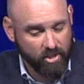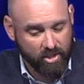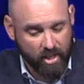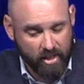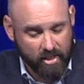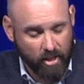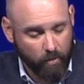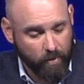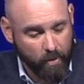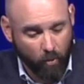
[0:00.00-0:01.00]
instead,
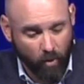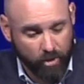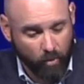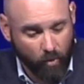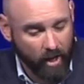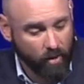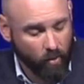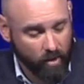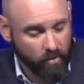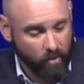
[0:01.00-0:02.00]
tell people what the right
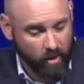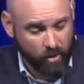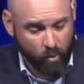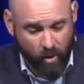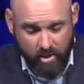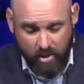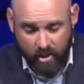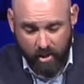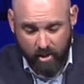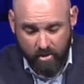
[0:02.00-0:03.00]
question
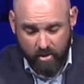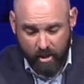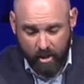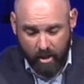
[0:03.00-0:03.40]
is.